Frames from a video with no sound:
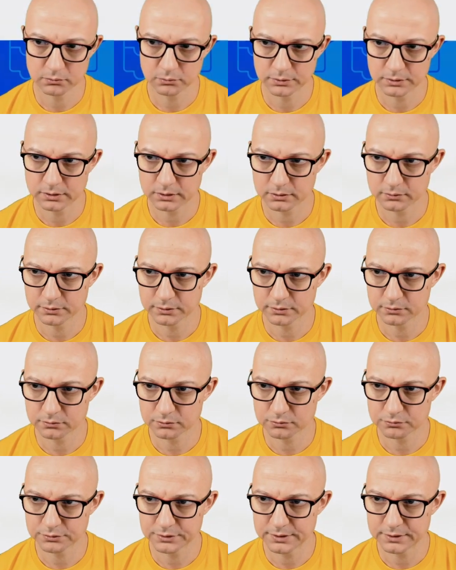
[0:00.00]
We are going to
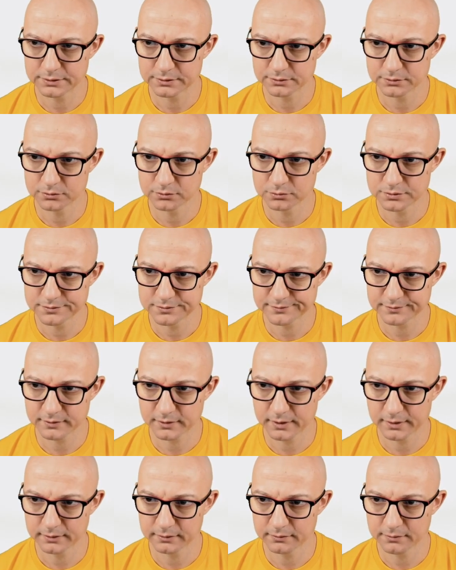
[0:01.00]
create a new
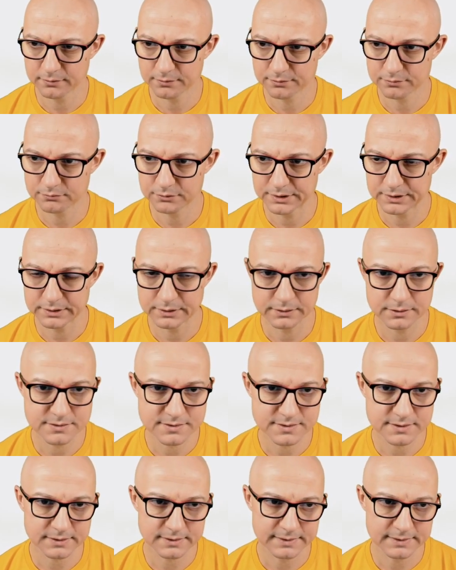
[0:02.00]
design, 3D
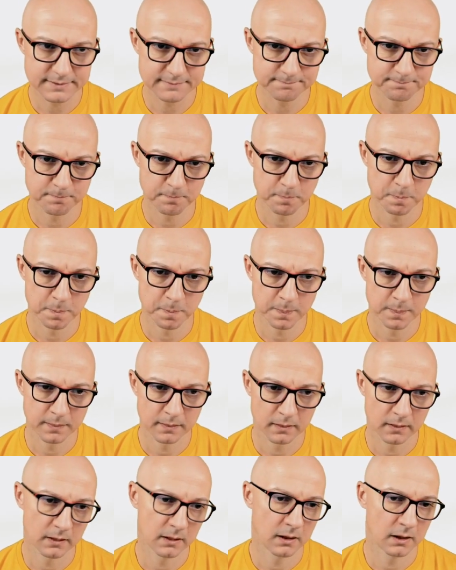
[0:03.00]
design,
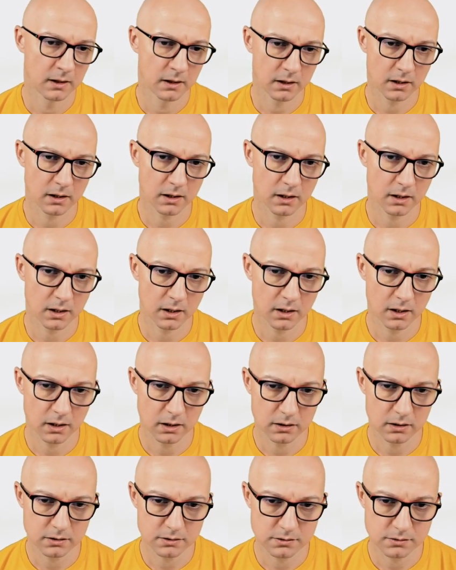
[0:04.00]

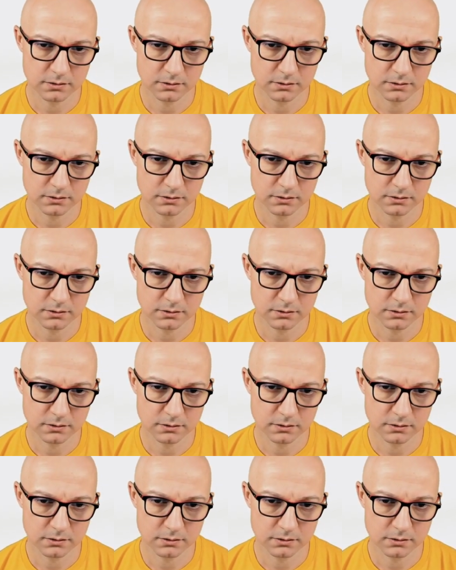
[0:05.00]
and